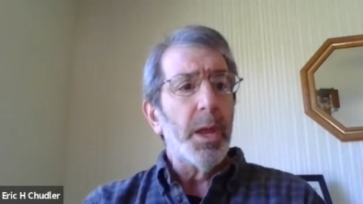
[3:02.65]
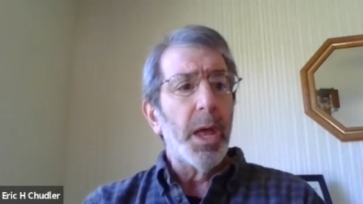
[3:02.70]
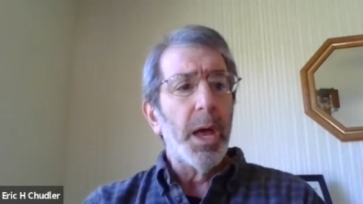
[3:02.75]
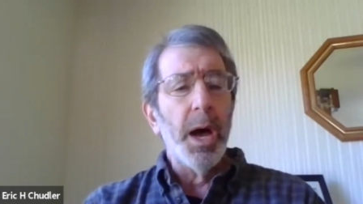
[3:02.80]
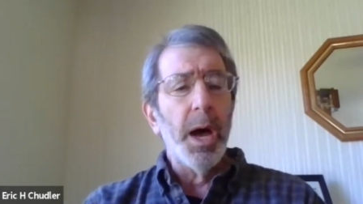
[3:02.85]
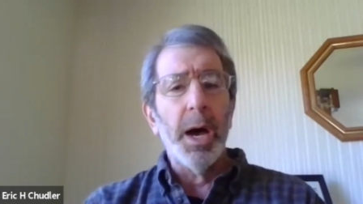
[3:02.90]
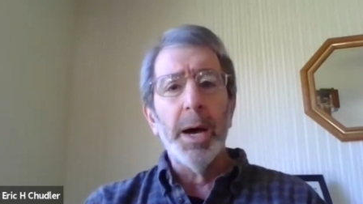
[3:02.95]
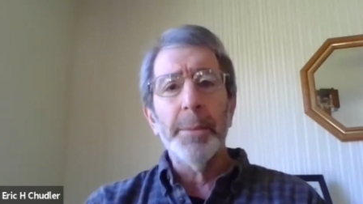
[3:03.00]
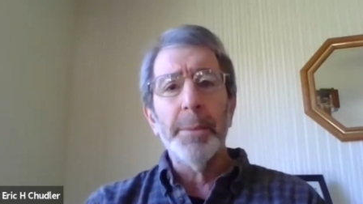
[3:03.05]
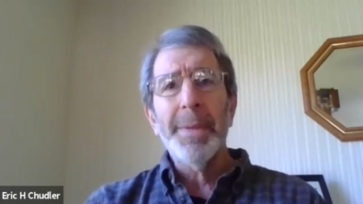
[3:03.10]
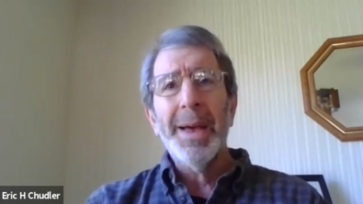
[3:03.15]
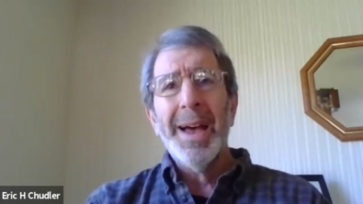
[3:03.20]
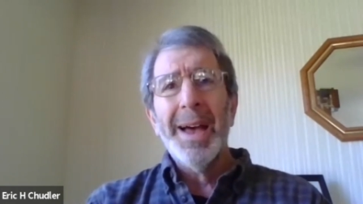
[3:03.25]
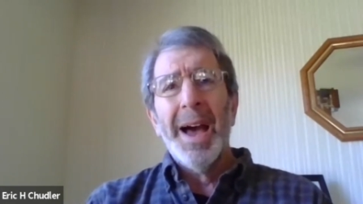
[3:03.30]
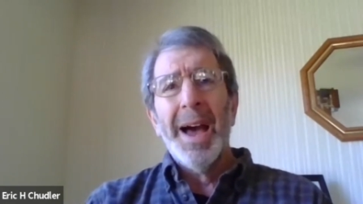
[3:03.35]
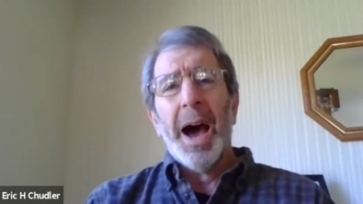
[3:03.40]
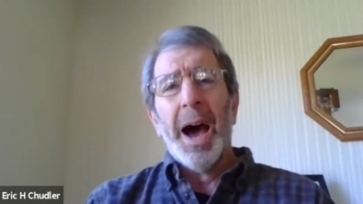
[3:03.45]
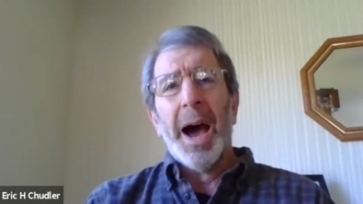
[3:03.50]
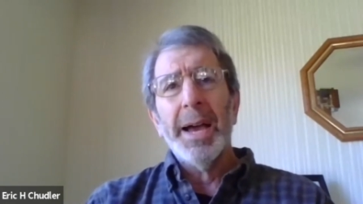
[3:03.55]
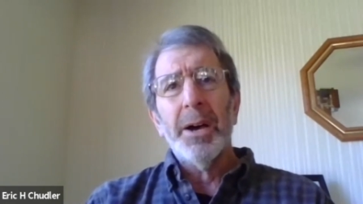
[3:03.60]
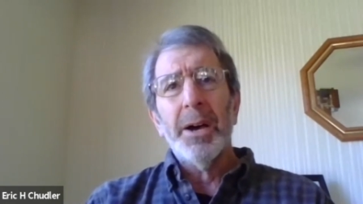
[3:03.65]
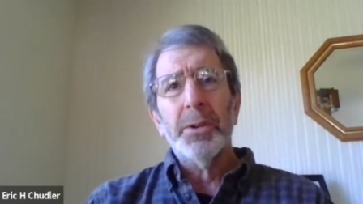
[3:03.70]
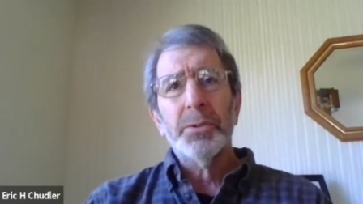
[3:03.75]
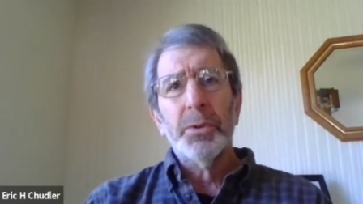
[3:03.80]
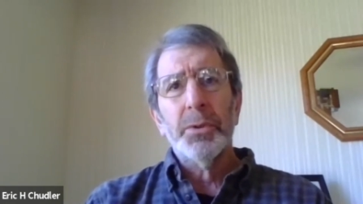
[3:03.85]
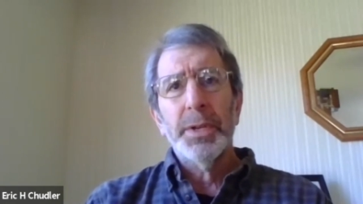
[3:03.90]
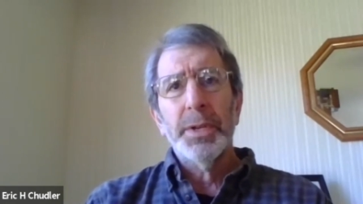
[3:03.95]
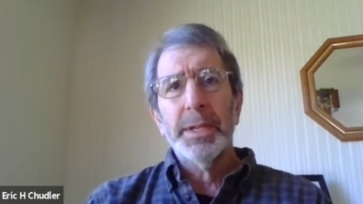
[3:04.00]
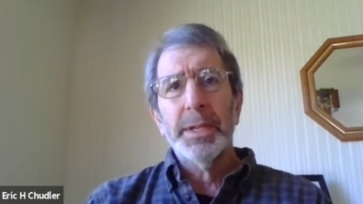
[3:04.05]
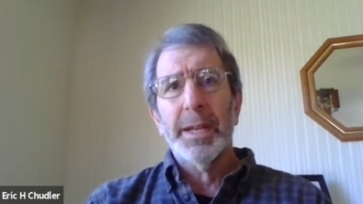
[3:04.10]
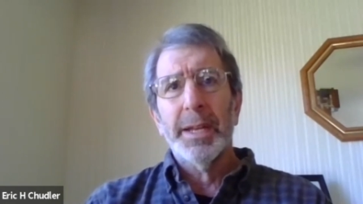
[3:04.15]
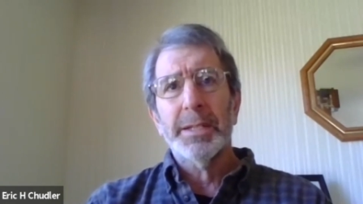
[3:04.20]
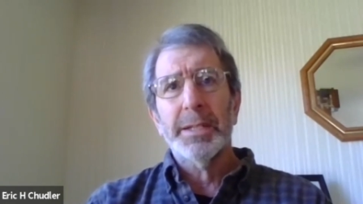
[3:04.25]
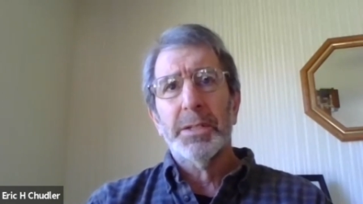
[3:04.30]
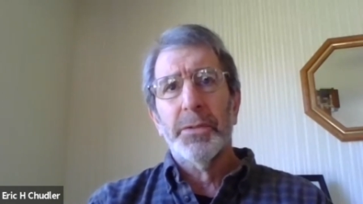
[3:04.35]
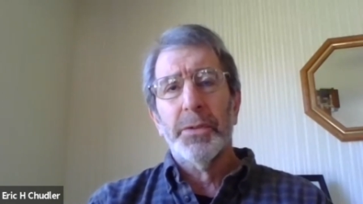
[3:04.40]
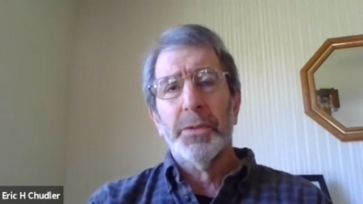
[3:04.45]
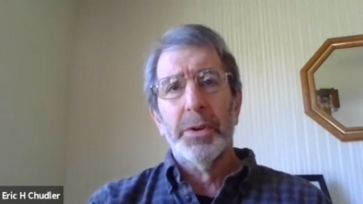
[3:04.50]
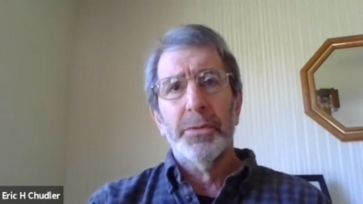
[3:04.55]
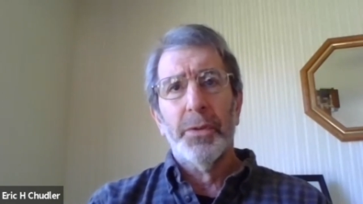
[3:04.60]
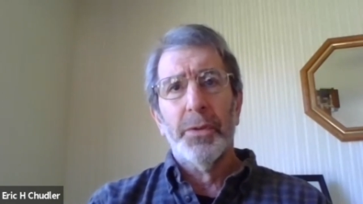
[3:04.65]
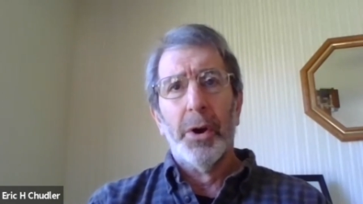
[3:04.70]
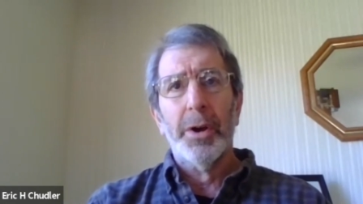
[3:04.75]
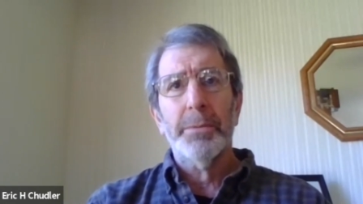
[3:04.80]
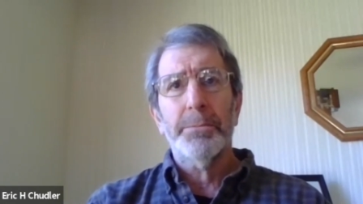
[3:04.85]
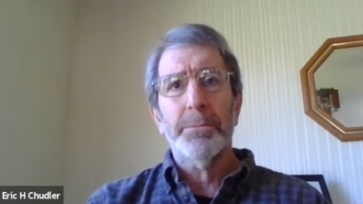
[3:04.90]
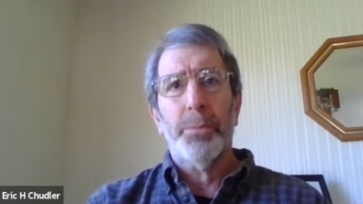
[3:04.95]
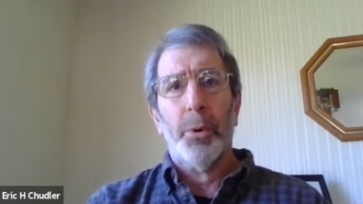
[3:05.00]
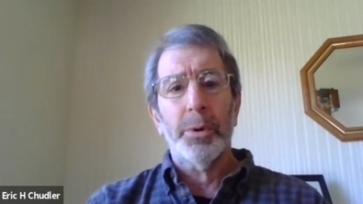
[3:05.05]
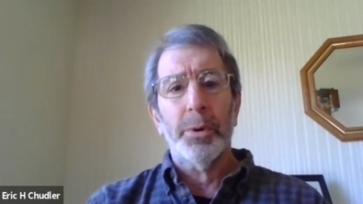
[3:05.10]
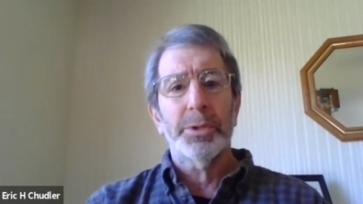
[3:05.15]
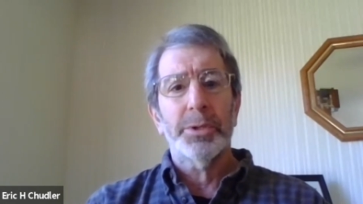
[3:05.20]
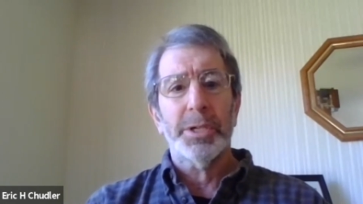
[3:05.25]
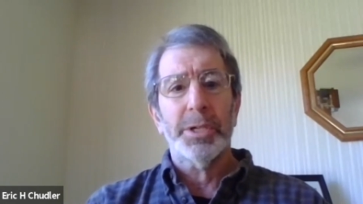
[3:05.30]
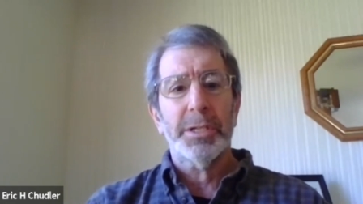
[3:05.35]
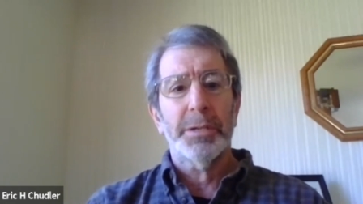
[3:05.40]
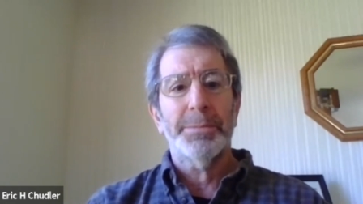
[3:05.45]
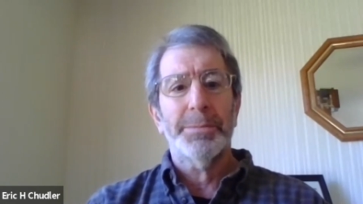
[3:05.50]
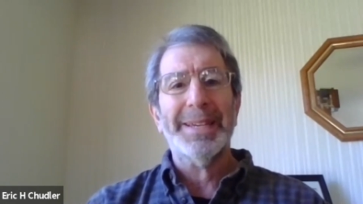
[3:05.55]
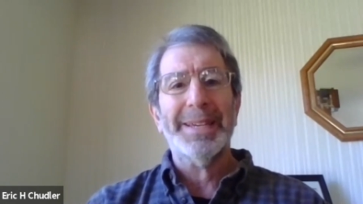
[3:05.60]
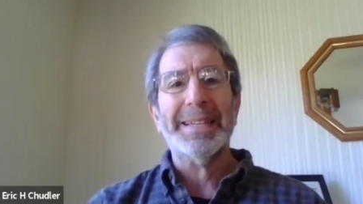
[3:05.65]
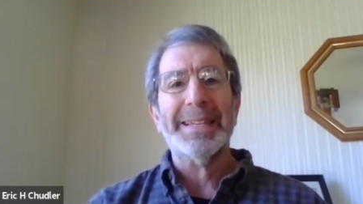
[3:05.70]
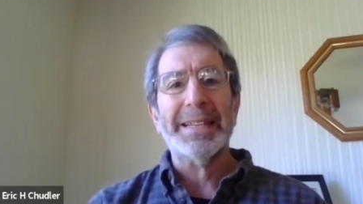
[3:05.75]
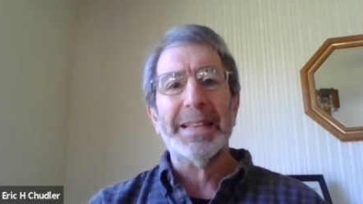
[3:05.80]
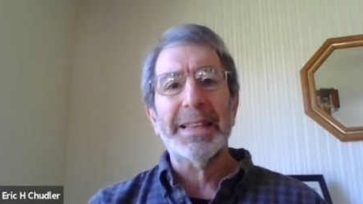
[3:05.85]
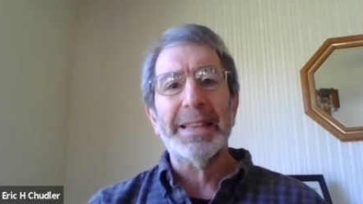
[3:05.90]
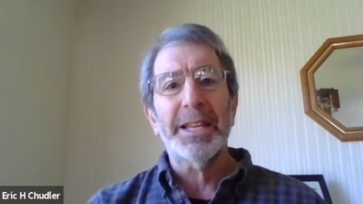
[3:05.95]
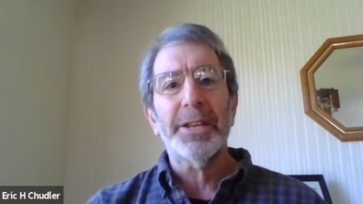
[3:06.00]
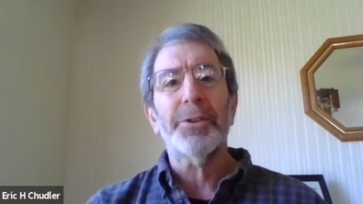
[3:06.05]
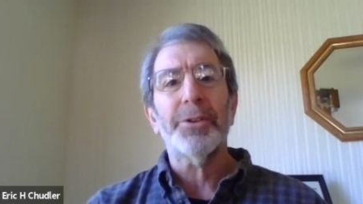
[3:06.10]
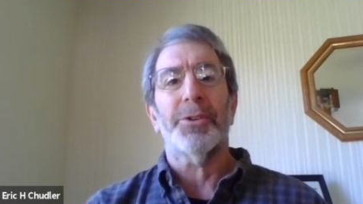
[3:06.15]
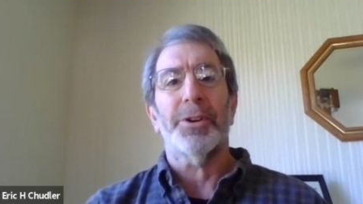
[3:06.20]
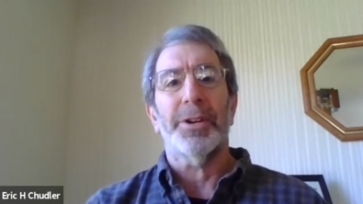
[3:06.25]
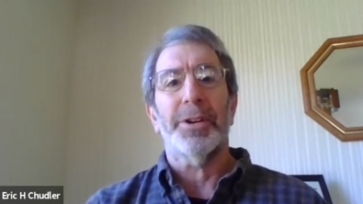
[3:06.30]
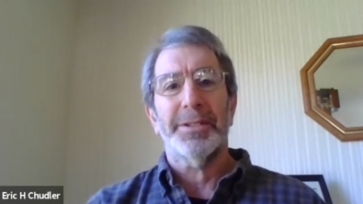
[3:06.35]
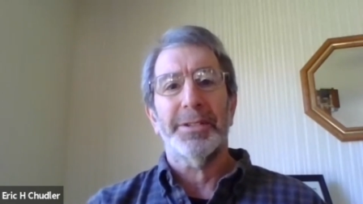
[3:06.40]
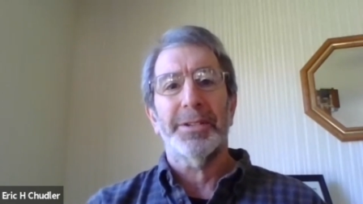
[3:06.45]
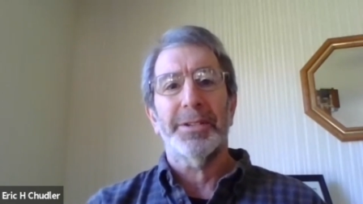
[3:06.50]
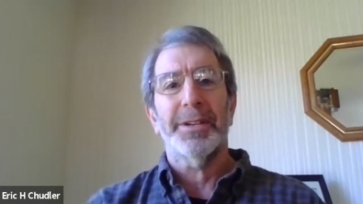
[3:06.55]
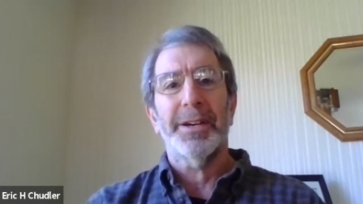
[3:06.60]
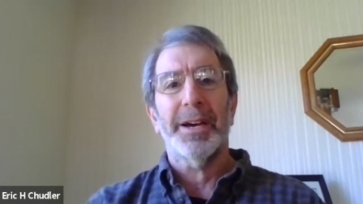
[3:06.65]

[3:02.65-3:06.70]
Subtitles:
I also think that it's very important just to be literate,